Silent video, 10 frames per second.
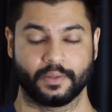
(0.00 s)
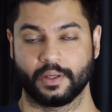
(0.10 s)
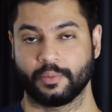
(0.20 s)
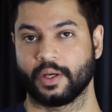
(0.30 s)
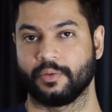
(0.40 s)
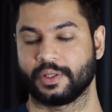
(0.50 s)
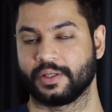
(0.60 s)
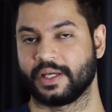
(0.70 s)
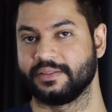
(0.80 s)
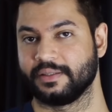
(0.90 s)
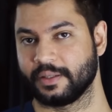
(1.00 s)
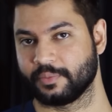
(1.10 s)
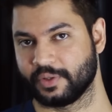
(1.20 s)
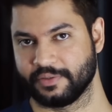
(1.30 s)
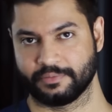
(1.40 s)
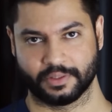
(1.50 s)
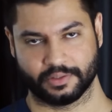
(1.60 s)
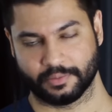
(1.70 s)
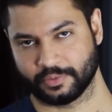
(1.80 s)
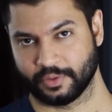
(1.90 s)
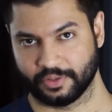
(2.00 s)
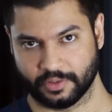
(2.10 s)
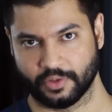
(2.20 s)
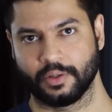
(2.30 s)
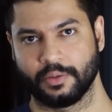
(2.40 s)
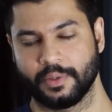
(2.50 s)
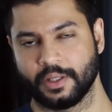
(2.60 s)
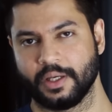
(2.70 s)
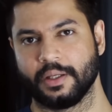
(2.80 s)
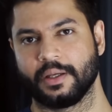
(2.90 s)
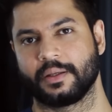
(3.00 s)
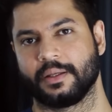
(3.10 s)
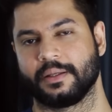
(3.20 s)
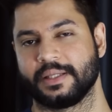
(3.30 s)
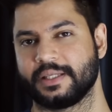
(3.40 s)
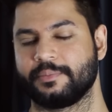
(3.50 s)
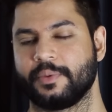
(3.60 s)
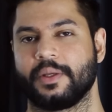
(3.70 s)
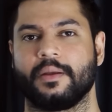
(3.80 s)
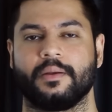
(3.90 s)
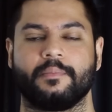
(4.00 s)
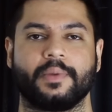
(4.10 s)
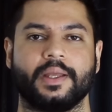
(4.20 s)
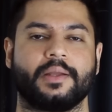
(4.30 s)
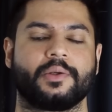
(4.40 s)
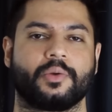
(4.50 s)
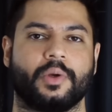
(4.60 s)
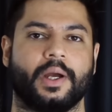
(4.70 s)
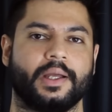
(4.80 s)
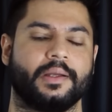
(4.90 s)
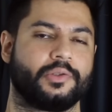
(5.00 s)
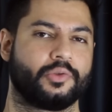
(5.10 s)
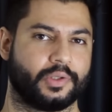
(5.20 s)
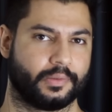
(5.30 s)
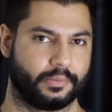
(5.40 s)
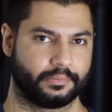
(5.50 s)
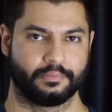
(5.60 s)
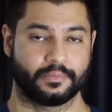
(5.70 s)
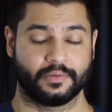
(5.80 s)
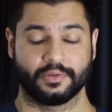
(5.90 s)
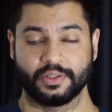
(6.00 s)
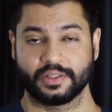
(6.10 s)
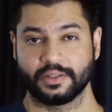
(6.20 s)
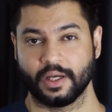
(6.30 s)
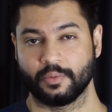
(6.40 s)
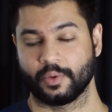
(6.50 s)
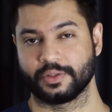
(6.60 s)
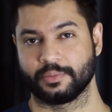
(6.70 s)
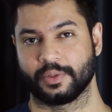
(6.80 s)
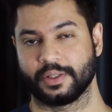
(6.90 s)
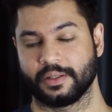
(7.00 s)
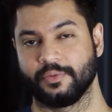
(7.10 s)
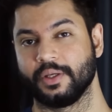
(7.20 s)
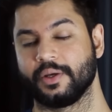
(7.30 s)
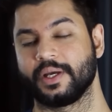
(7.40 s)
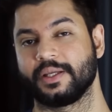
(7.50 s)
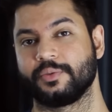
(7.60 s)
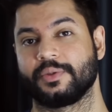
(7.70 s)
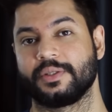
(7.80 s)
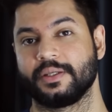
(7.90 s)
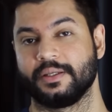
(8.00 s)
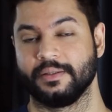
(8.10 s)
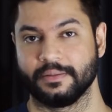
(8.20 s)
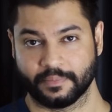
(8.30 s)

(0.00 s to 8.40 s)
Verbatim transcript: Upon realizing that one of the victims was her daughter, Bianca, desperate, began to cry and scream. She did not want to believe what her eyes were seeing.